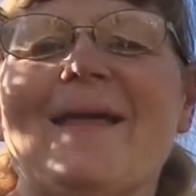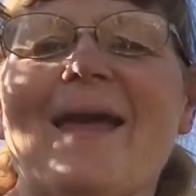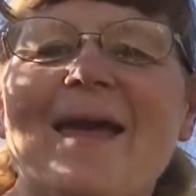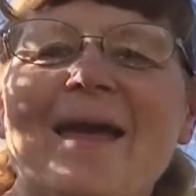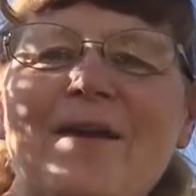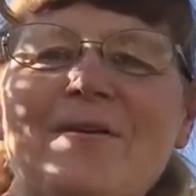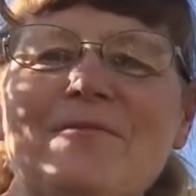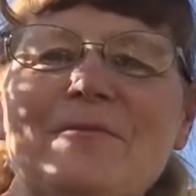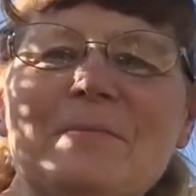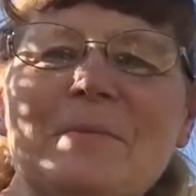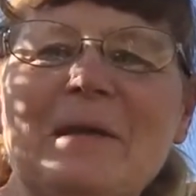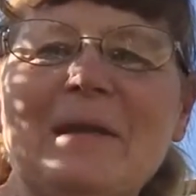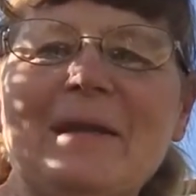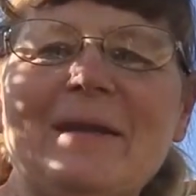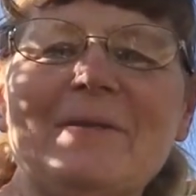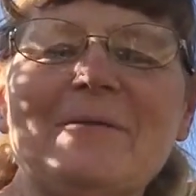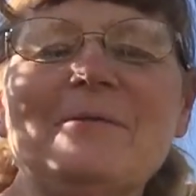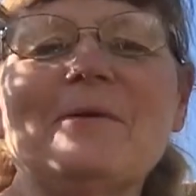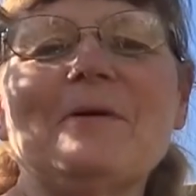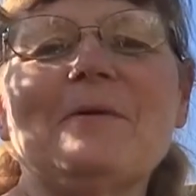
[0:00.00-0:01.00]
Hey
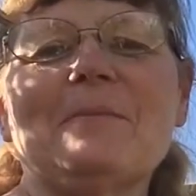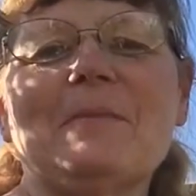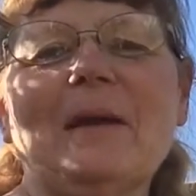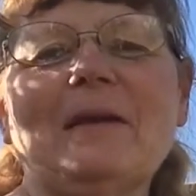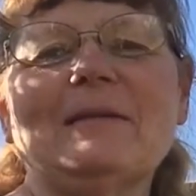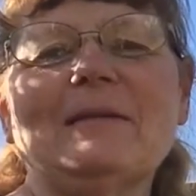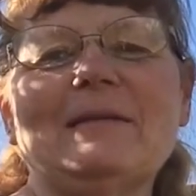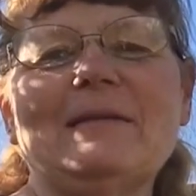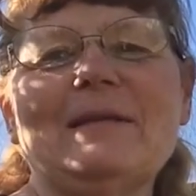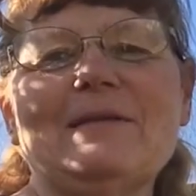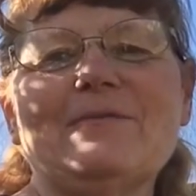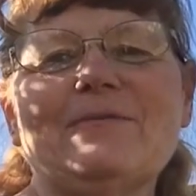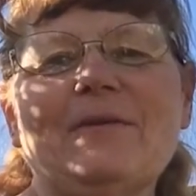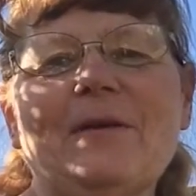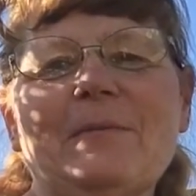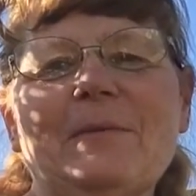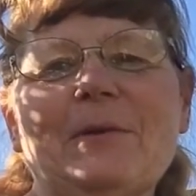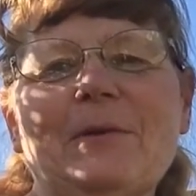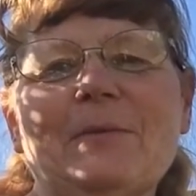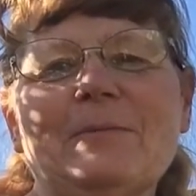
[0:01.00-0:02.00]
everybody, welcome back to Desert
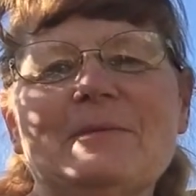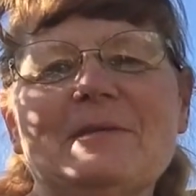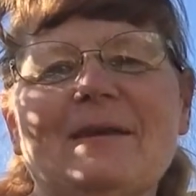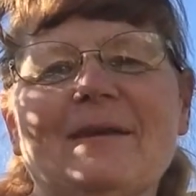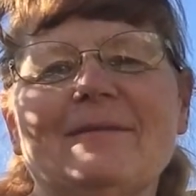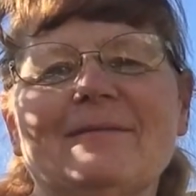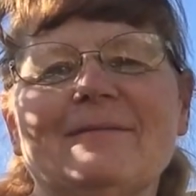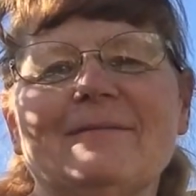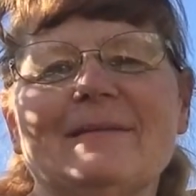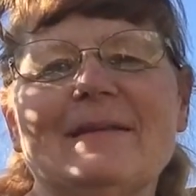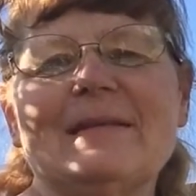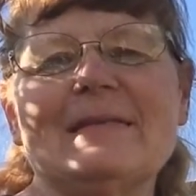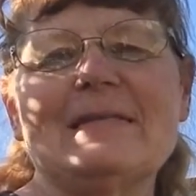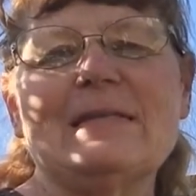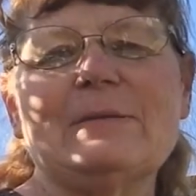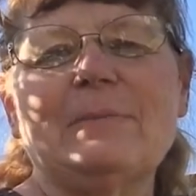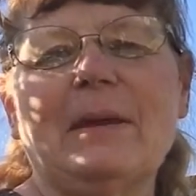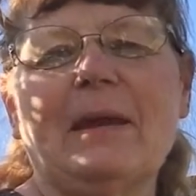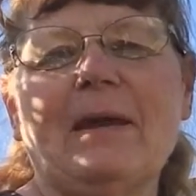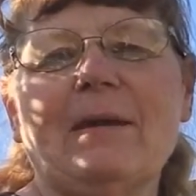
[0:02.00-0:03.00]
Family Homestead. This
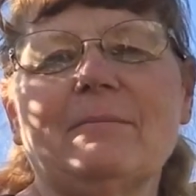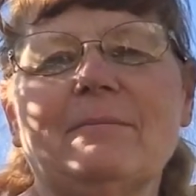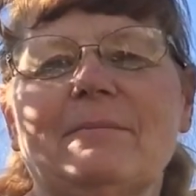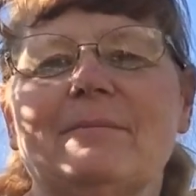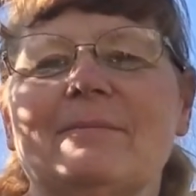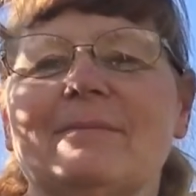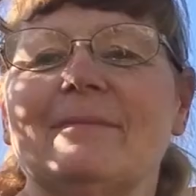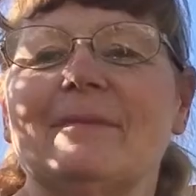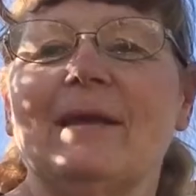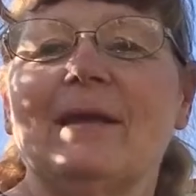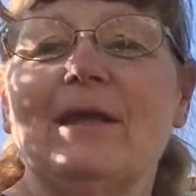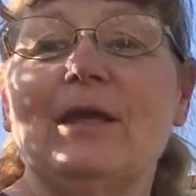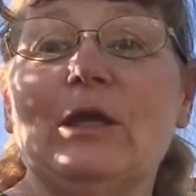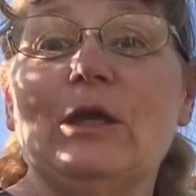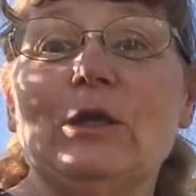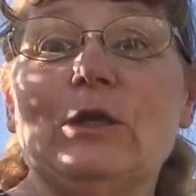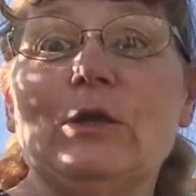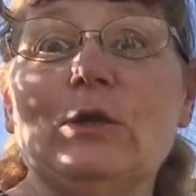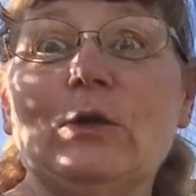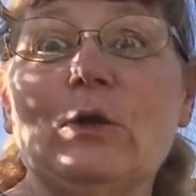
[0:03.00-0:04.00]
is Pam,
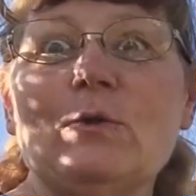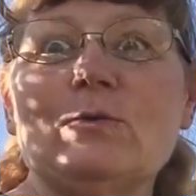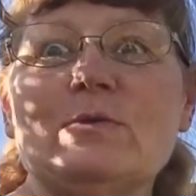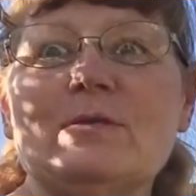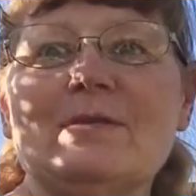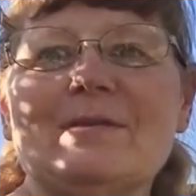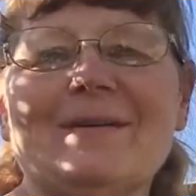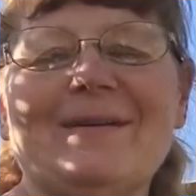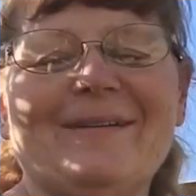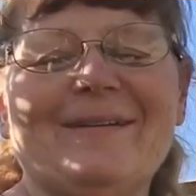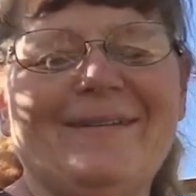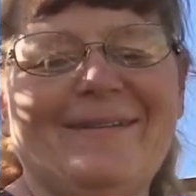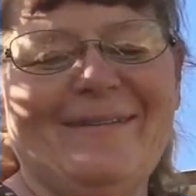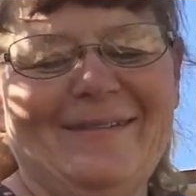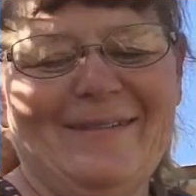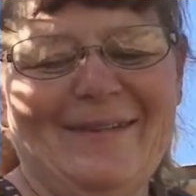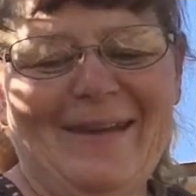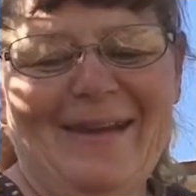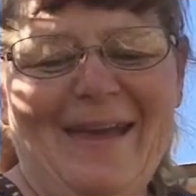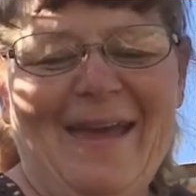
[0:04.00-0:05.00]
your host.
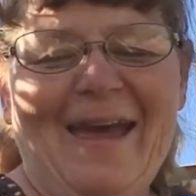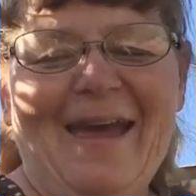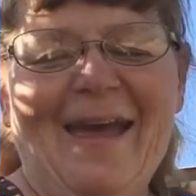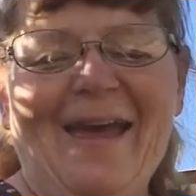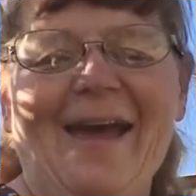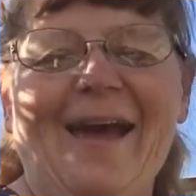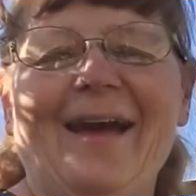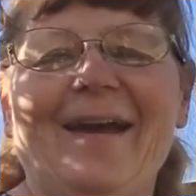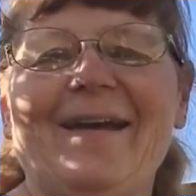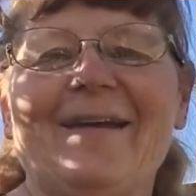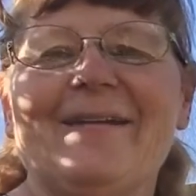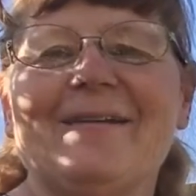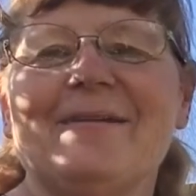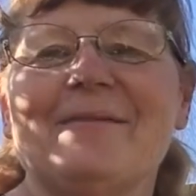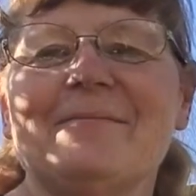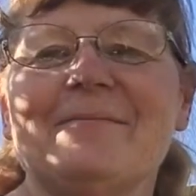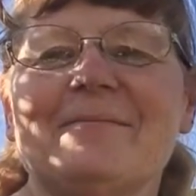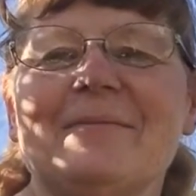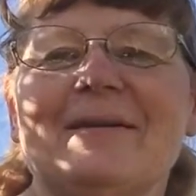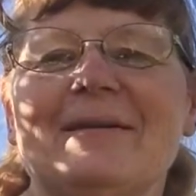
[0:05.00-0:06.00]
I
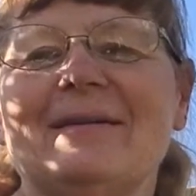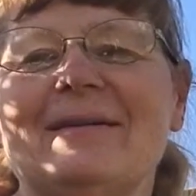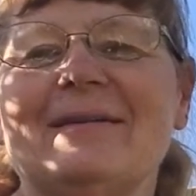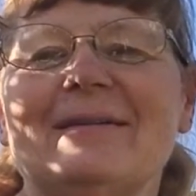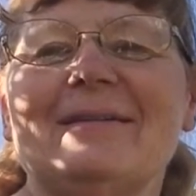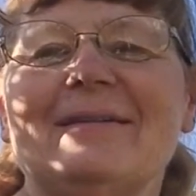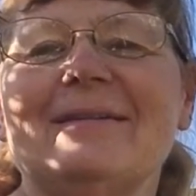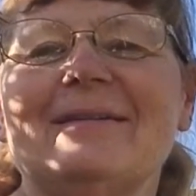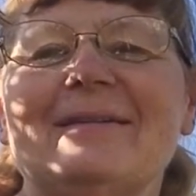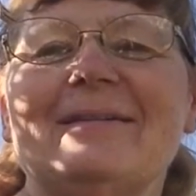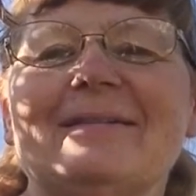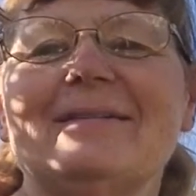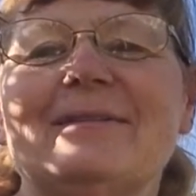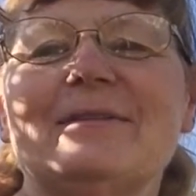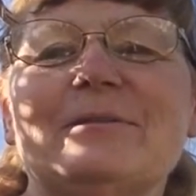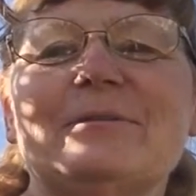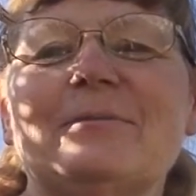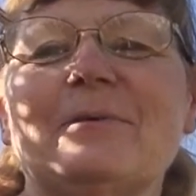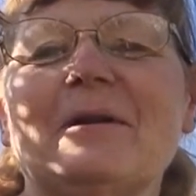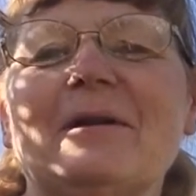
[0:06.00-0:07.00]

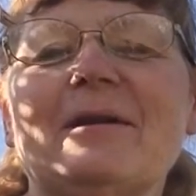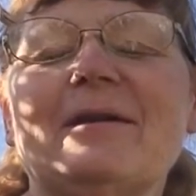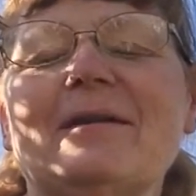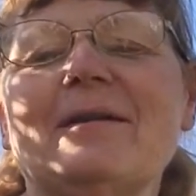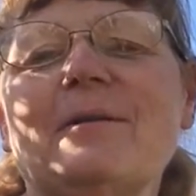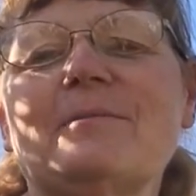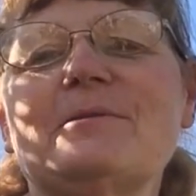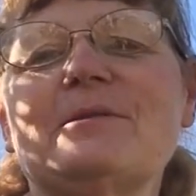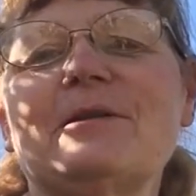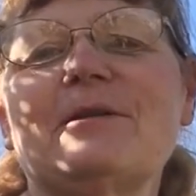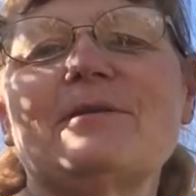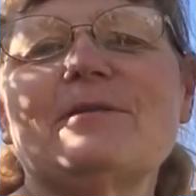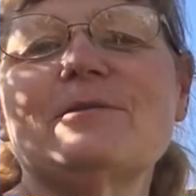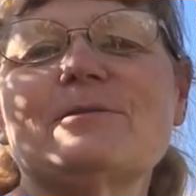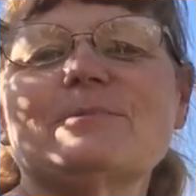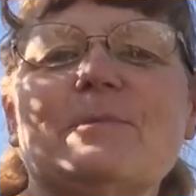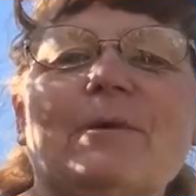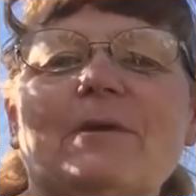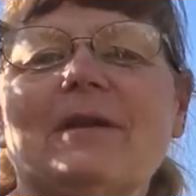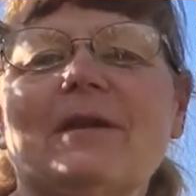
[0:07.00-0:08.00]
just wanted to come to you
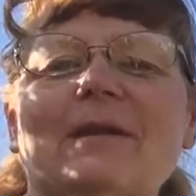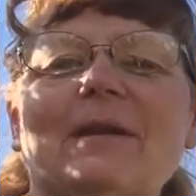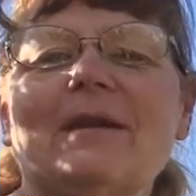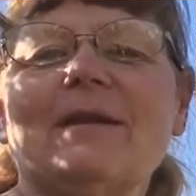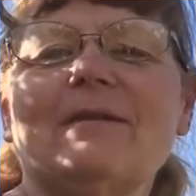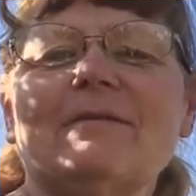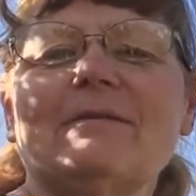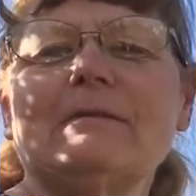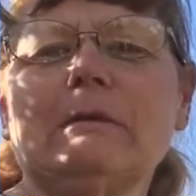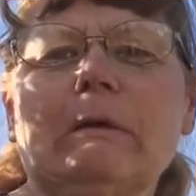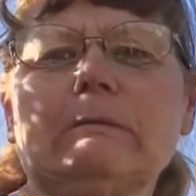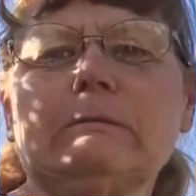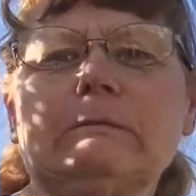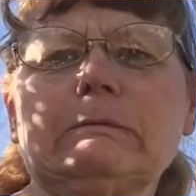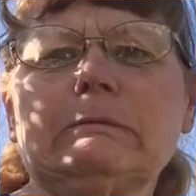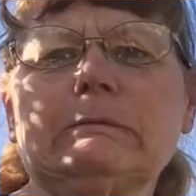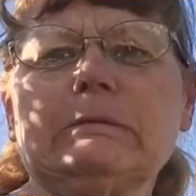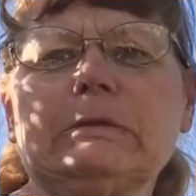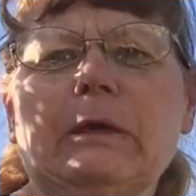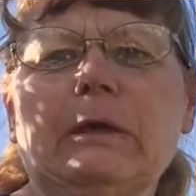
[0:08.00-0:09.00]
this morning and
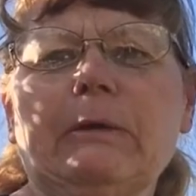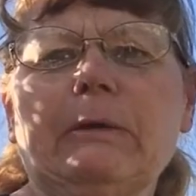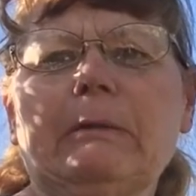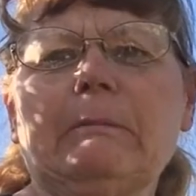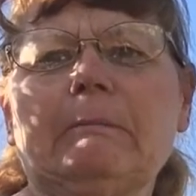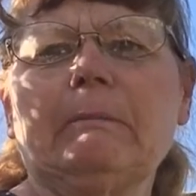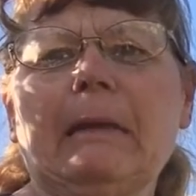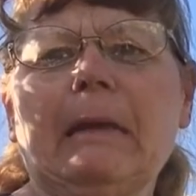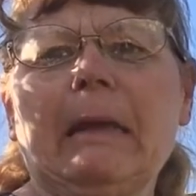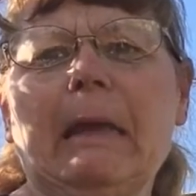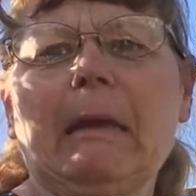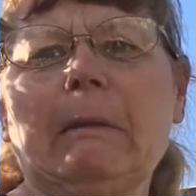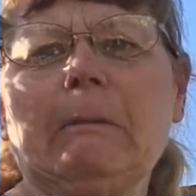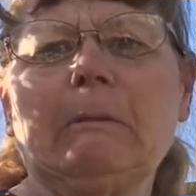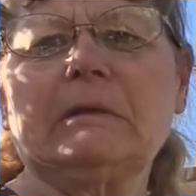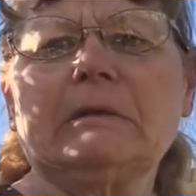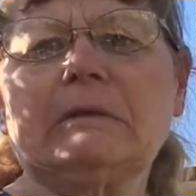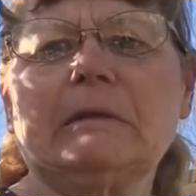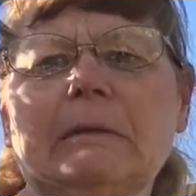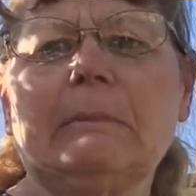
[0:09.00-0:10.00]
sorry, my
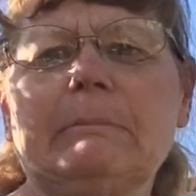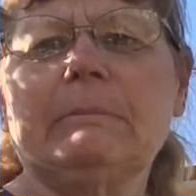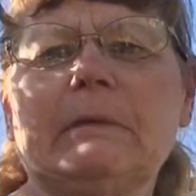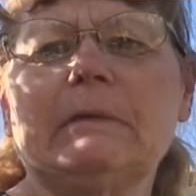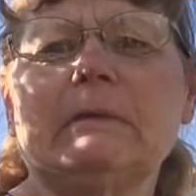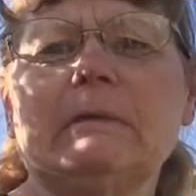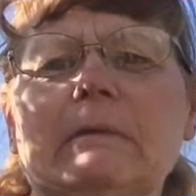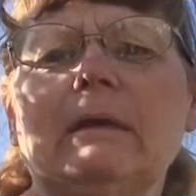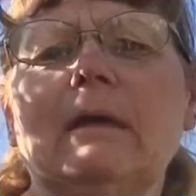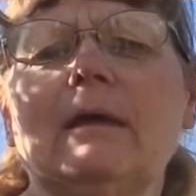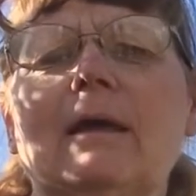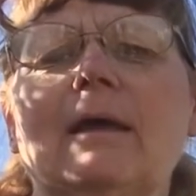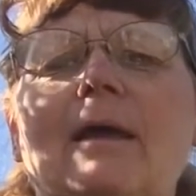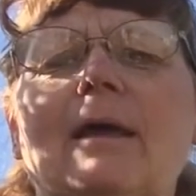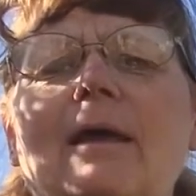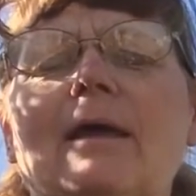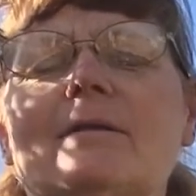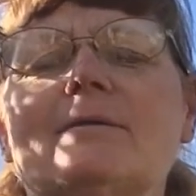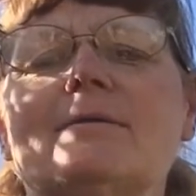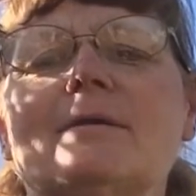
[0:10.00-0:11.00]
camera slipped.
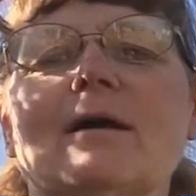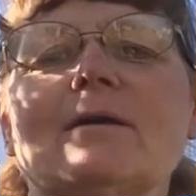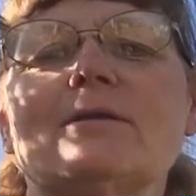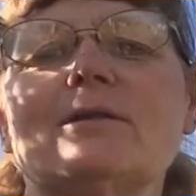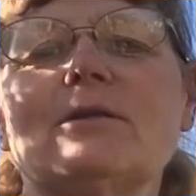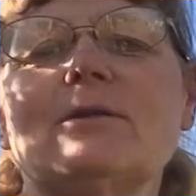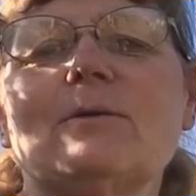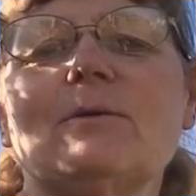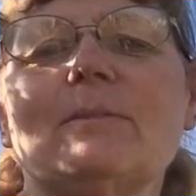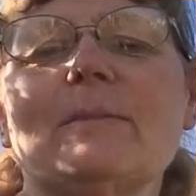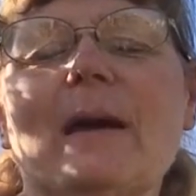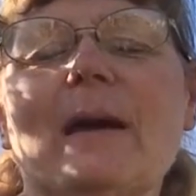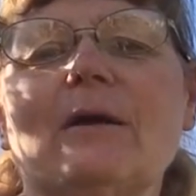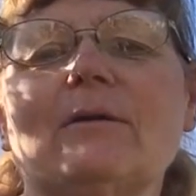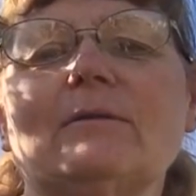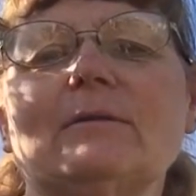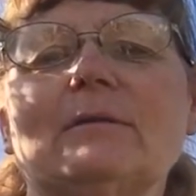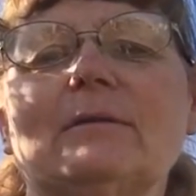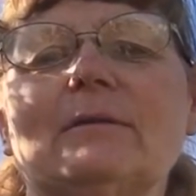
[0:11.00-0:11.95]
Talk to you about